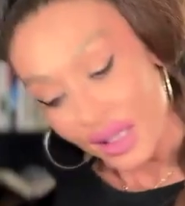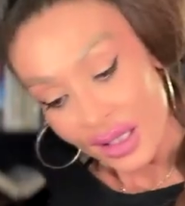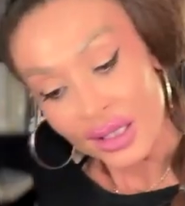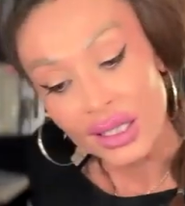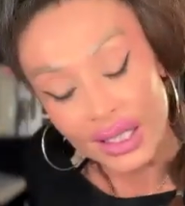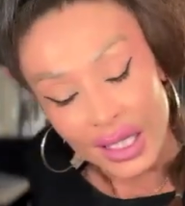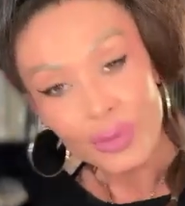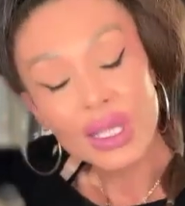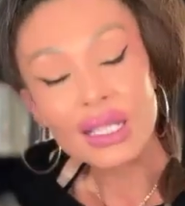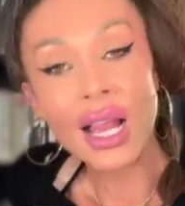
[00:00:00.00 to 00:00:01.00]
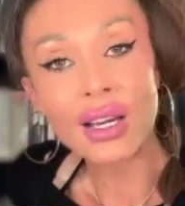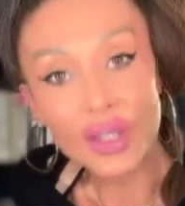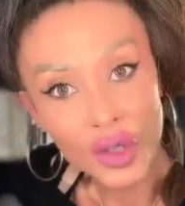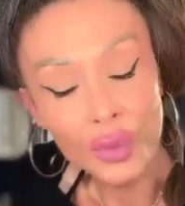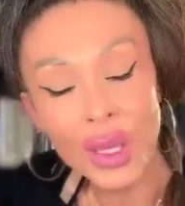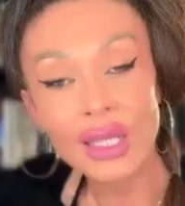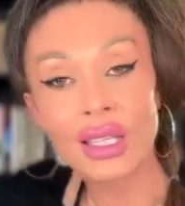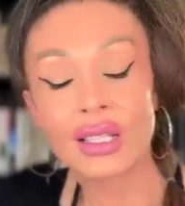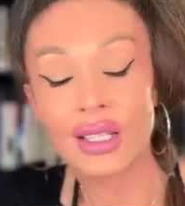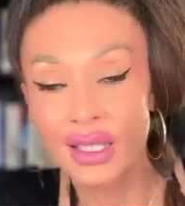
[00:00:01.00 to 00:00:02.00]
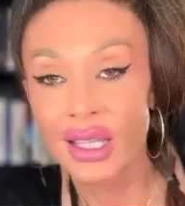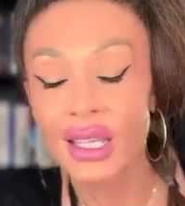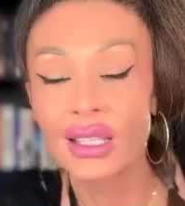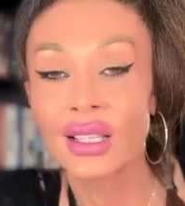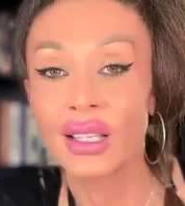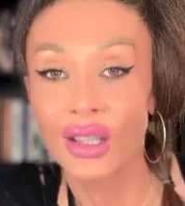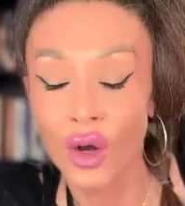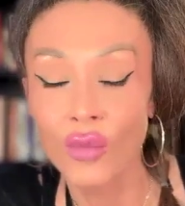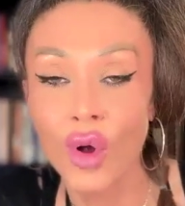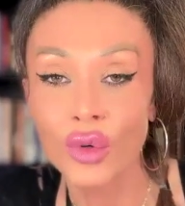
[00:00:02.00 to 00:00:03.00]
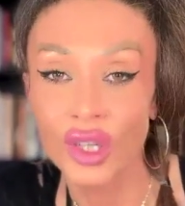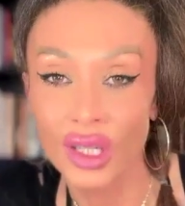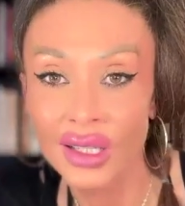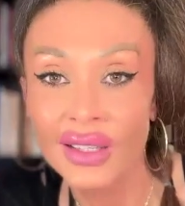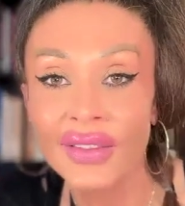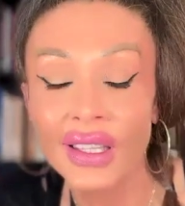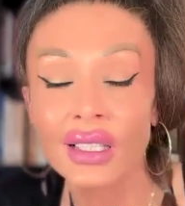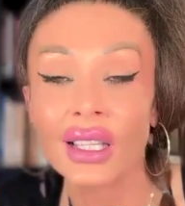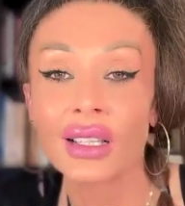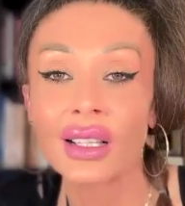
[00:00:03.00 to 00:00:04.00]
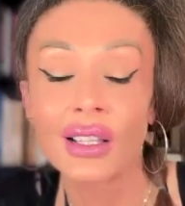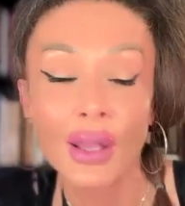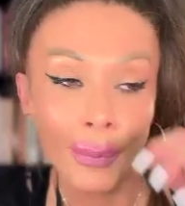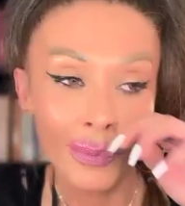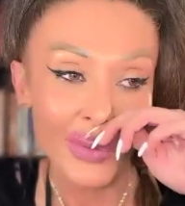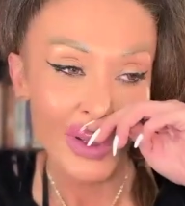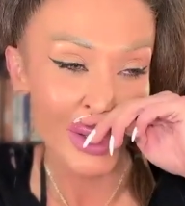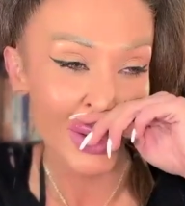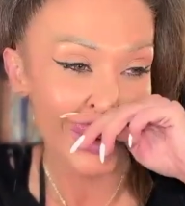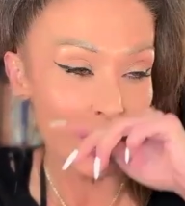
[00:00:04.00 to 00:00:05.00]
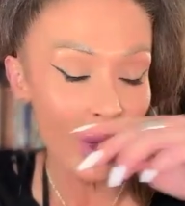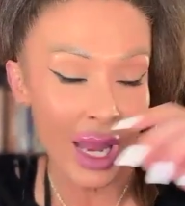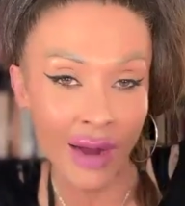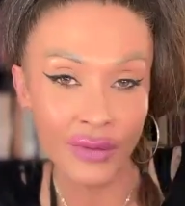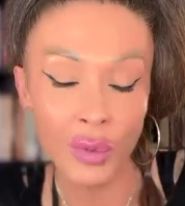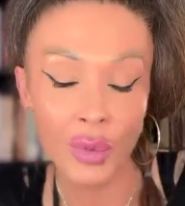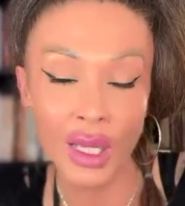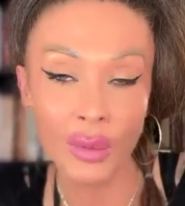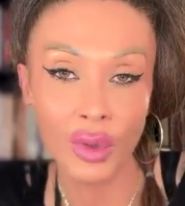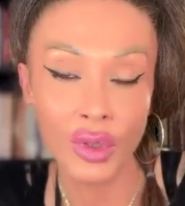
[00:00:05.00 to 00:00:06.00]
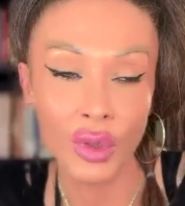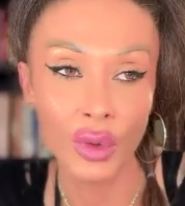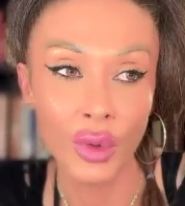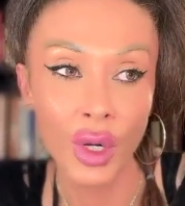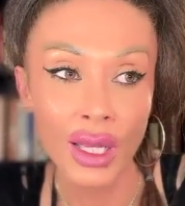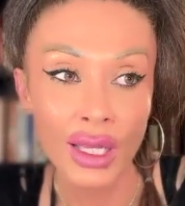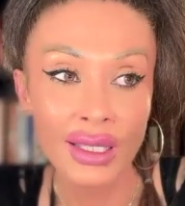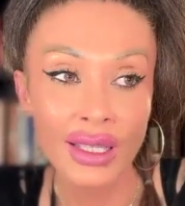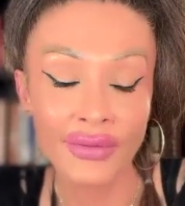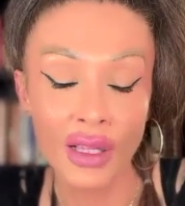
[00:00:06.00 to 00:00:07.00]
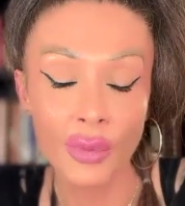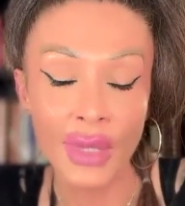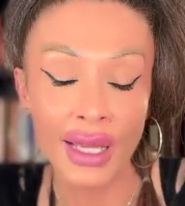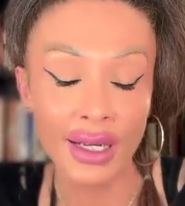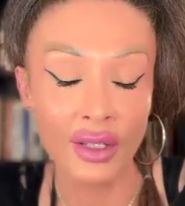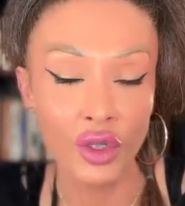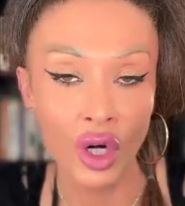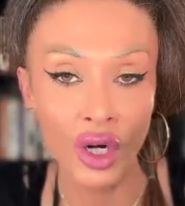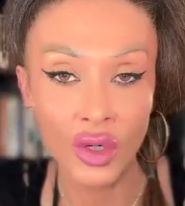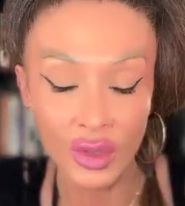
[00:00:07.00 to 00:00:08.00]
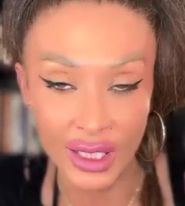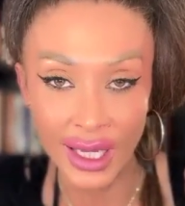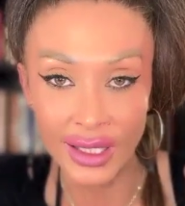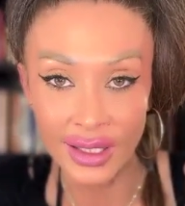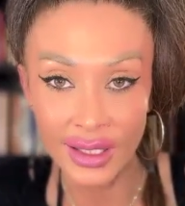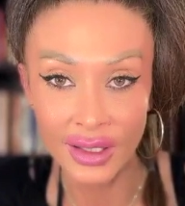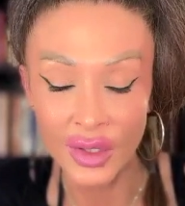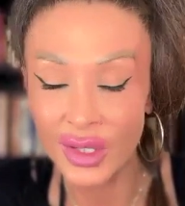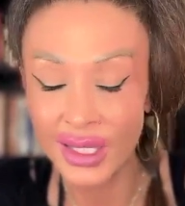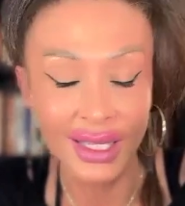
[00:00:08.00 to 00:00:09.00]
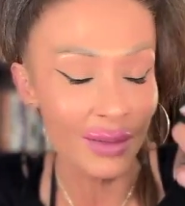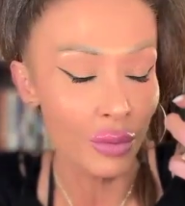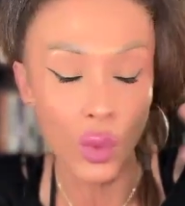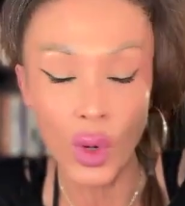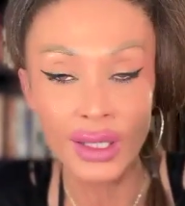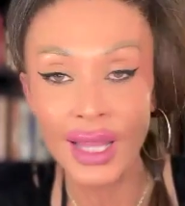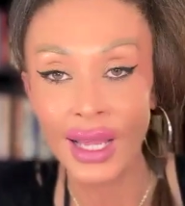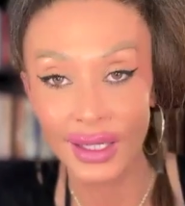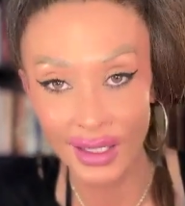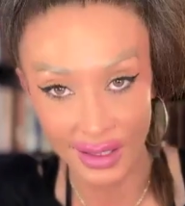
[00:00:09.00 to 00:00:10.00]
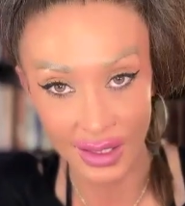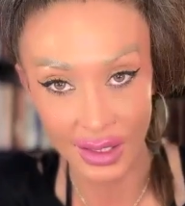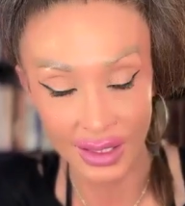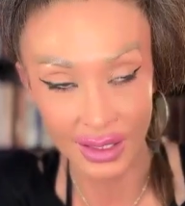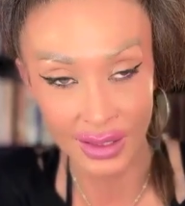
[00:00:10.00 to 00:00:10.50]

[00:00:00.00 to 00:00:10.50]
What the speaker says: the deep desires, opinions, needs, emotions, feelings. So we have to be able to develop that internal gaze to see what that is.